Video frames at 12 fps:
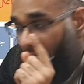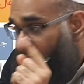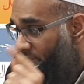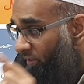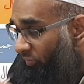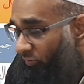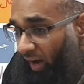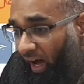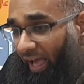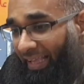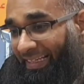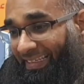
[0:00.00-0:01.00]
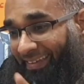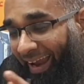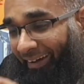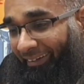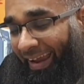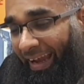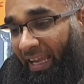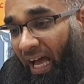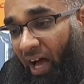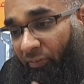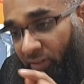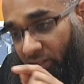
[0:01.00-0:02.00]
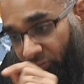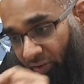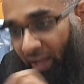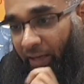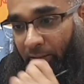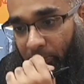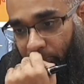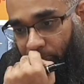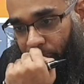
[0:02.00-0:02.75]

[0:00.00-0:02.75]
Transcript: Is the fa'il directly after the fa'il?